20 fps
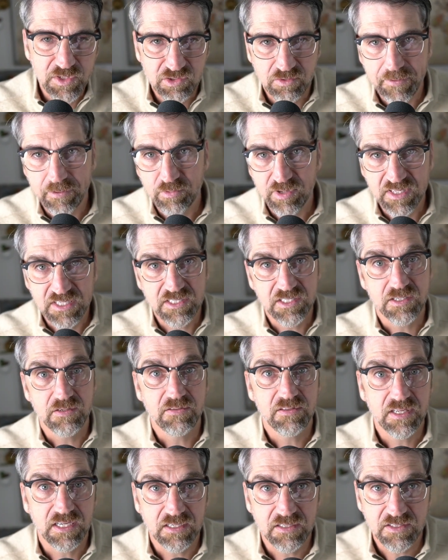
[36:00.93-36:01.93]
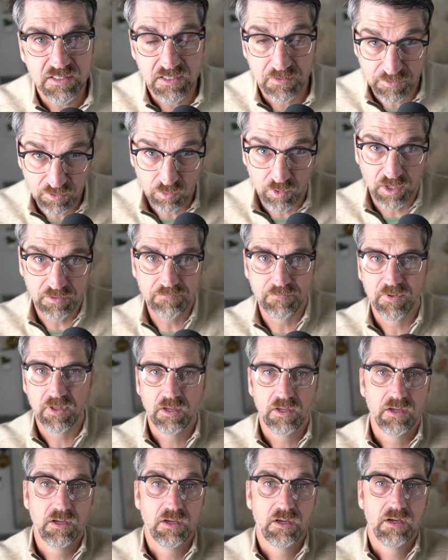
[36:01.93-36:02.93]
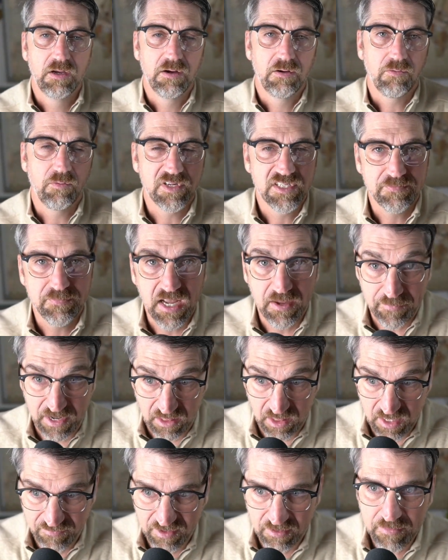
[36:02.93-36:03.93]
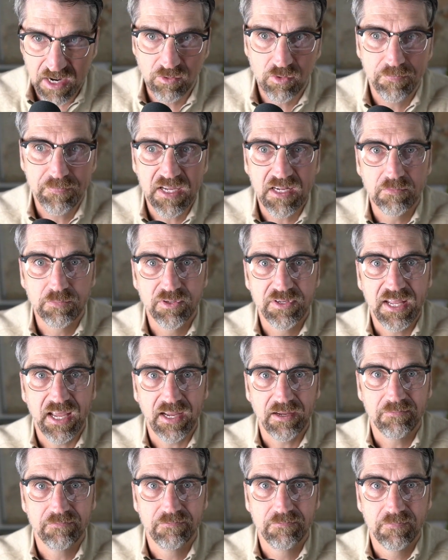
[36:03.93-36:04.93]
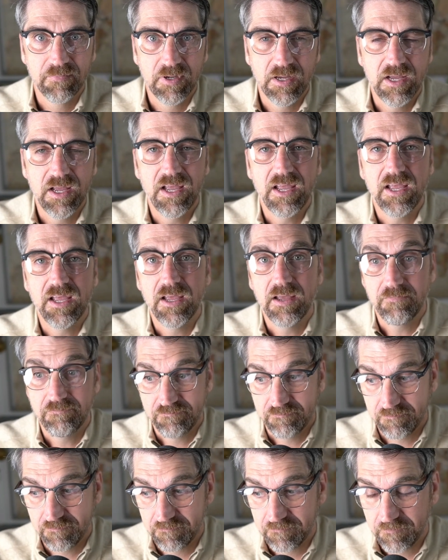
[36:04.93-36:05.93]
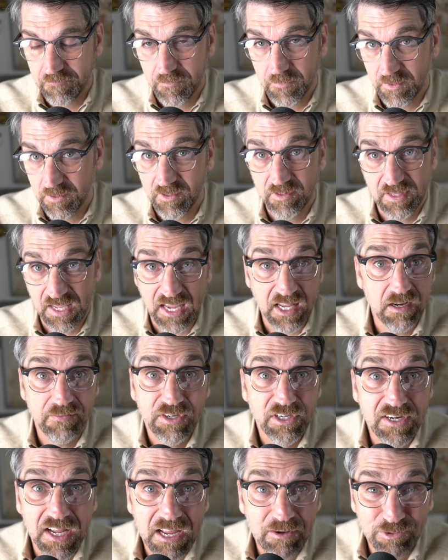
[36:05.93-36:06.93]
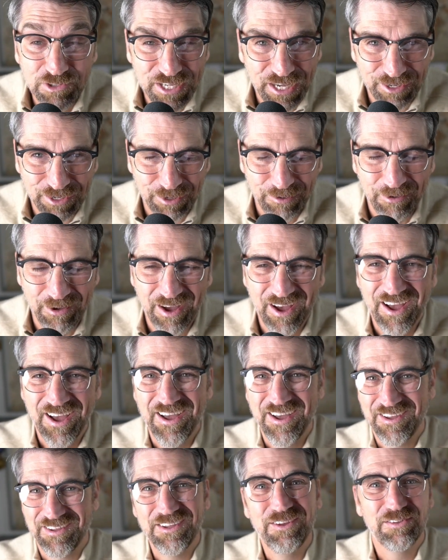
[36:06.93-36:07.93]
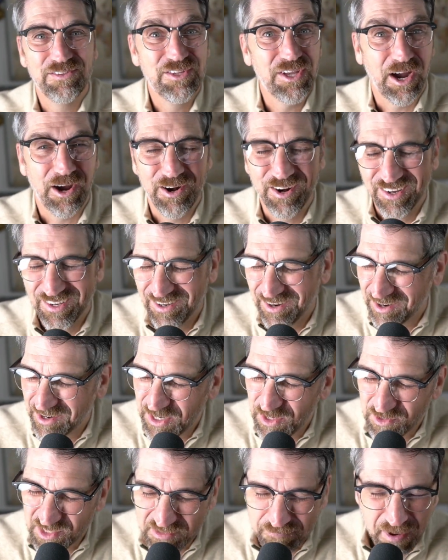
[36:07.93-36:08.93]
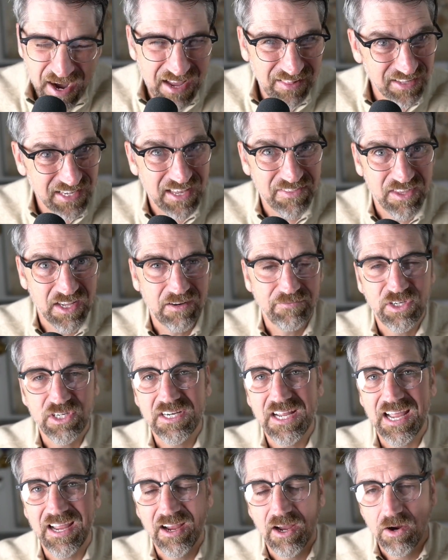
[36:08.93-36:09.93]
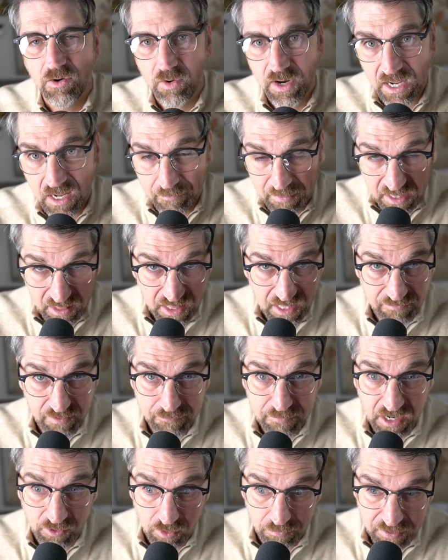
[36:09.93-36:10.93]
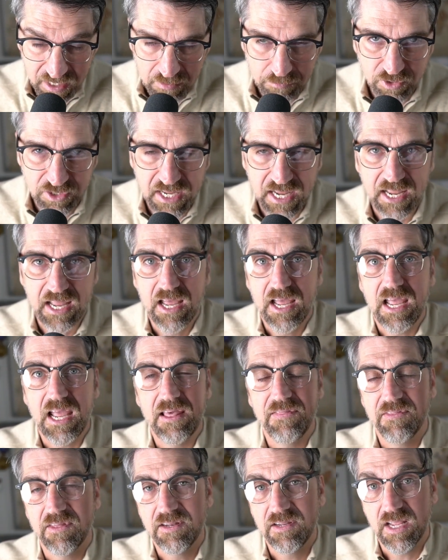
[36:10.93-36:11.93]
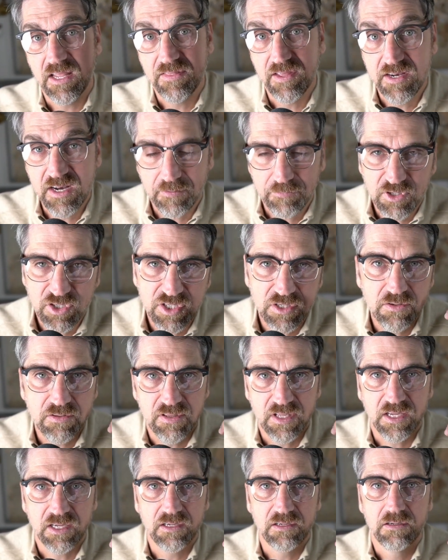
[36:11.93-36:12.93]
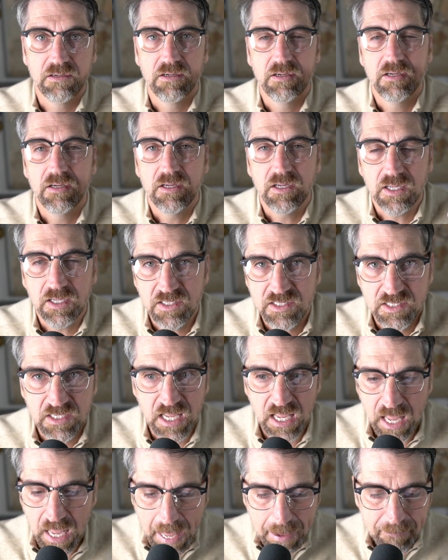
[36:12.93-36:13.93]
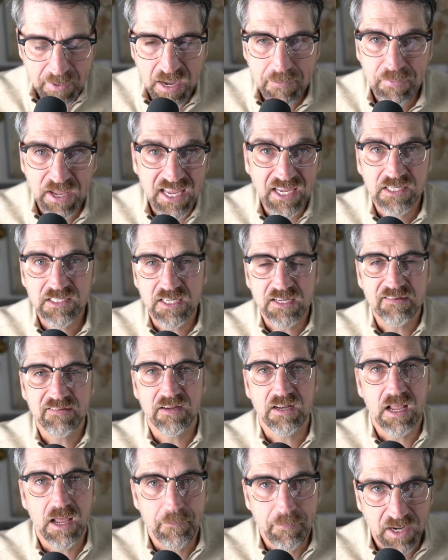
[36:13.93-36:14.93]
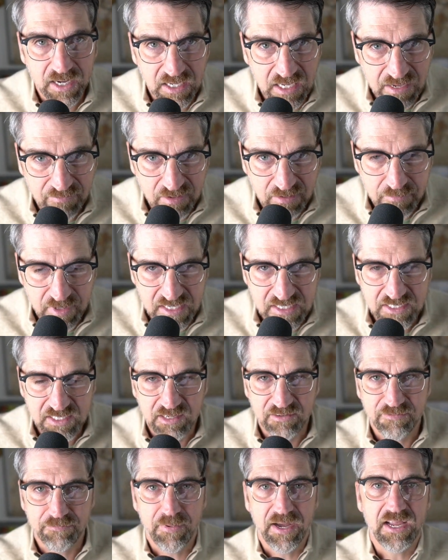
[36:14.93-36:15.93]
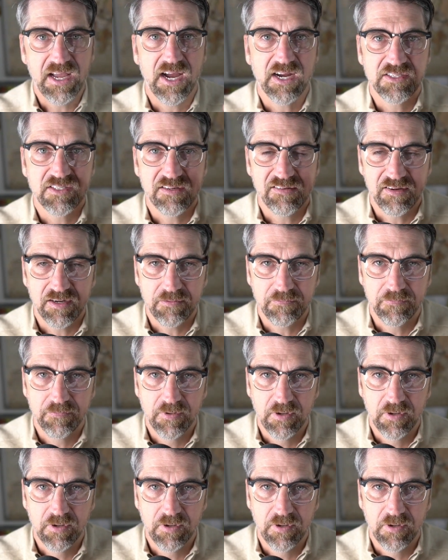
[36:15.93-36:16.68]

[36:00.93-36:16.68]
remember these two things. Number one, am I living my repeatable day? The end of your day will tell you. Are you smiling at the end of your day? Right? Am I living my repeatable day? And the number two thing is, am I paying attention? Am I giving myself my oxygen?